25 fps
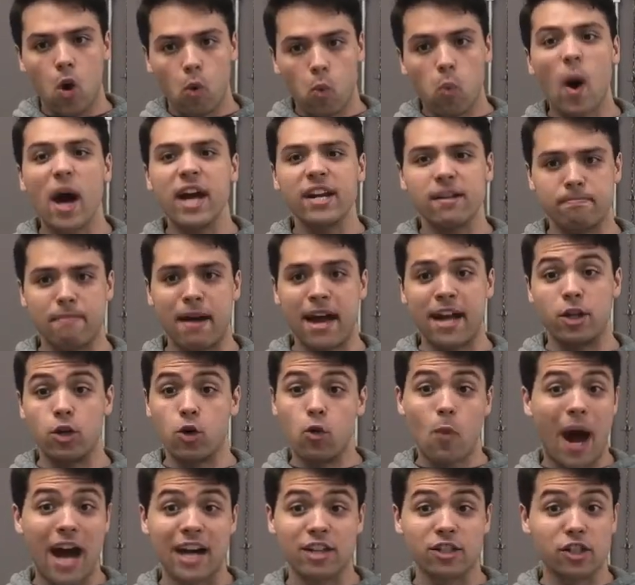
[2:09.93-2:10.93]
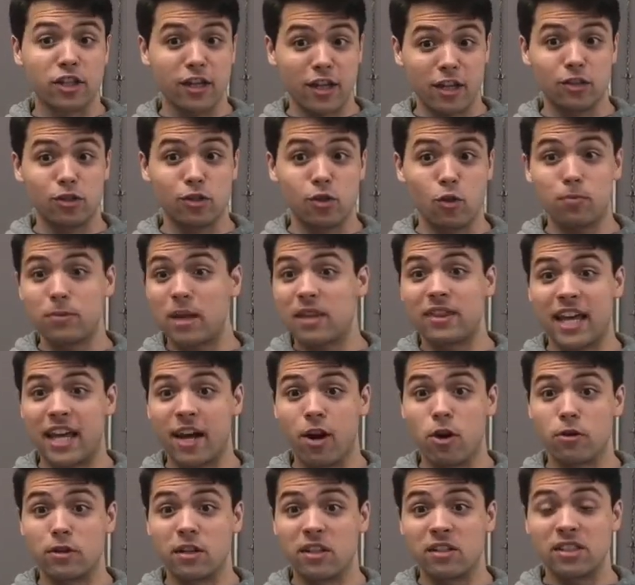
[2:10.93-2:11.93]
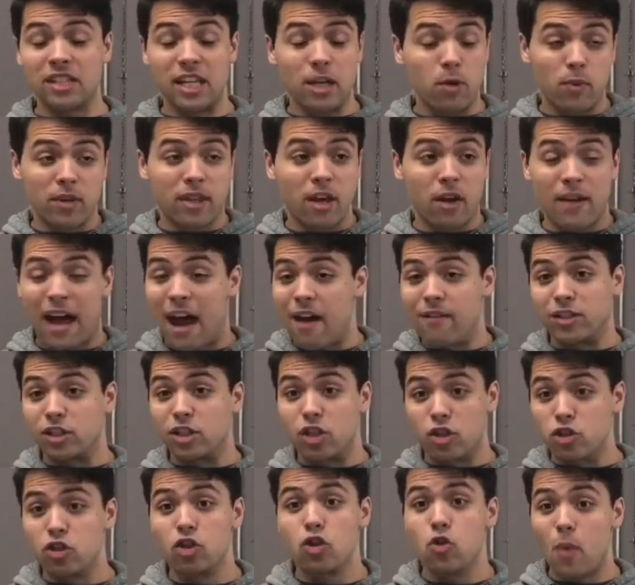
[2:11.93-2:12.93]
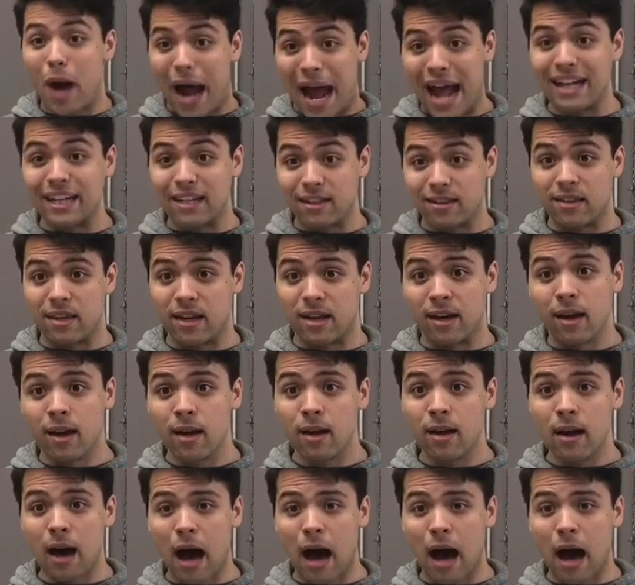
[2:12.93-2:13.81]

white men who actually assume that they earn a seat without having to do anything.